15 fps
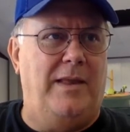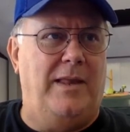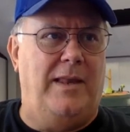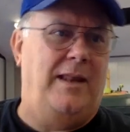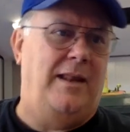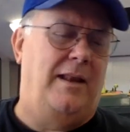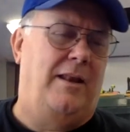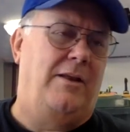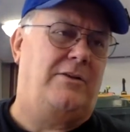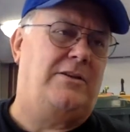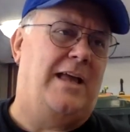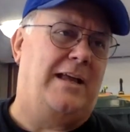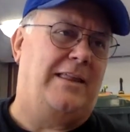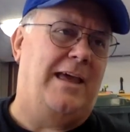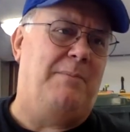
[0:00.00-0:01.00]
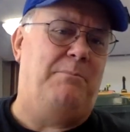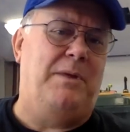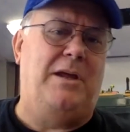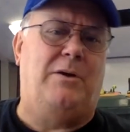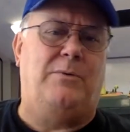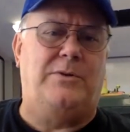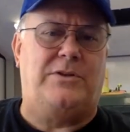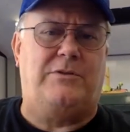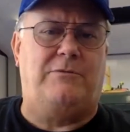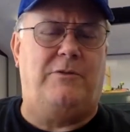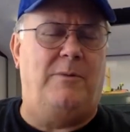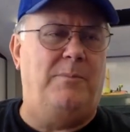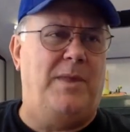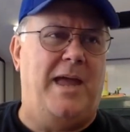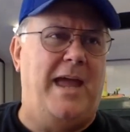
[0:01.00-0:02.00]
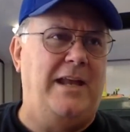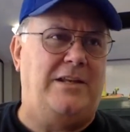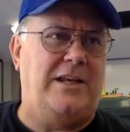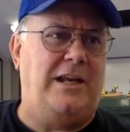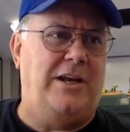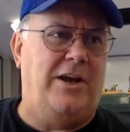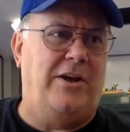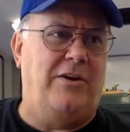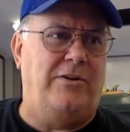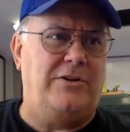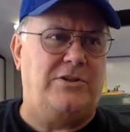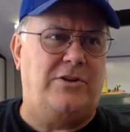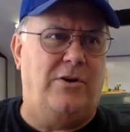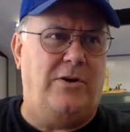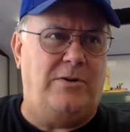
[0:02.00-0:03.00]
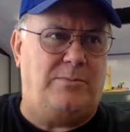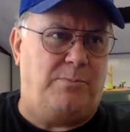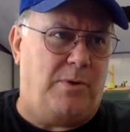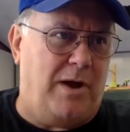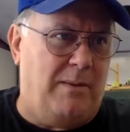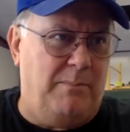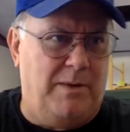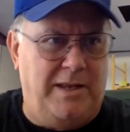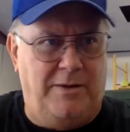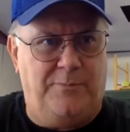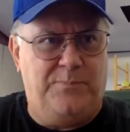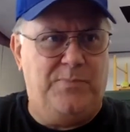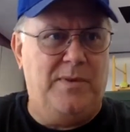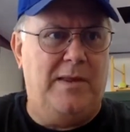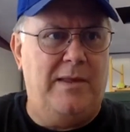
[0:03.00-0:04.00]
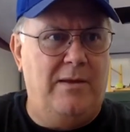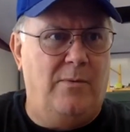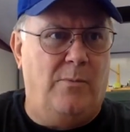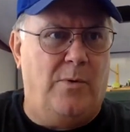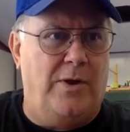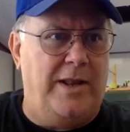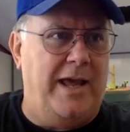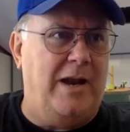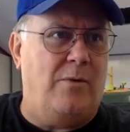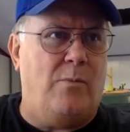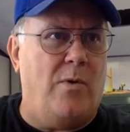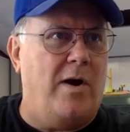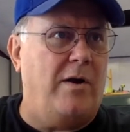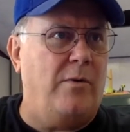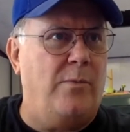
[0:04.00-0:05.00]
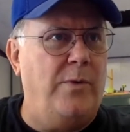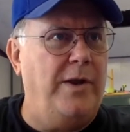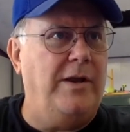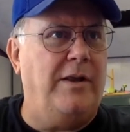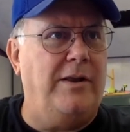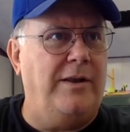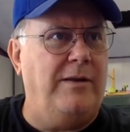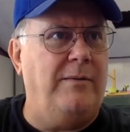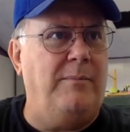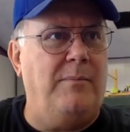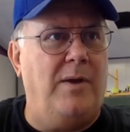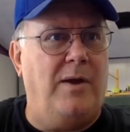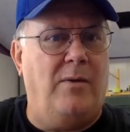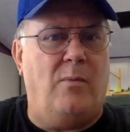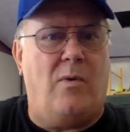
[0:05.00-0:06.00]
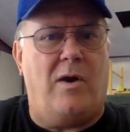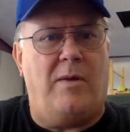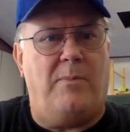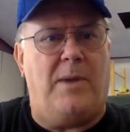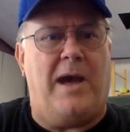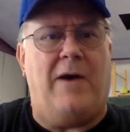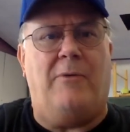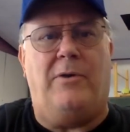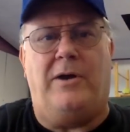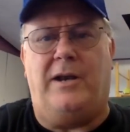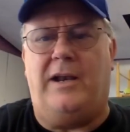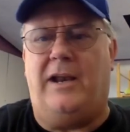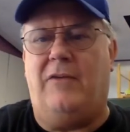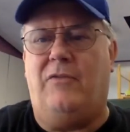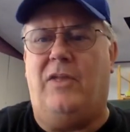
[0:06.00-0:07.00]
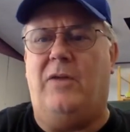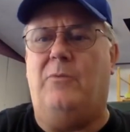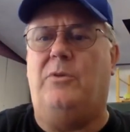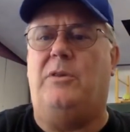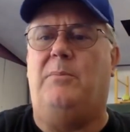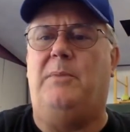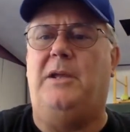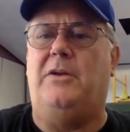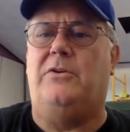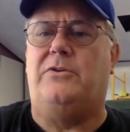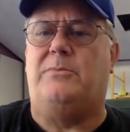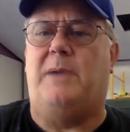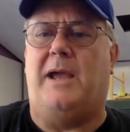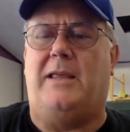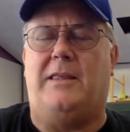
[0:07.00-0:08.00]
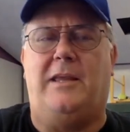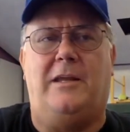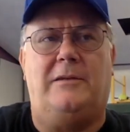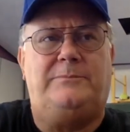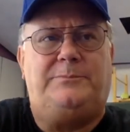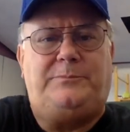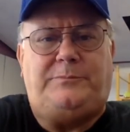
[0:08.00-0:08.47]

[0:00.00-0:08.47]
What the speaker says: it looks like that mill was from the 1800s, so it's probably one that had a water wheel and water powered and everything with the mills back then.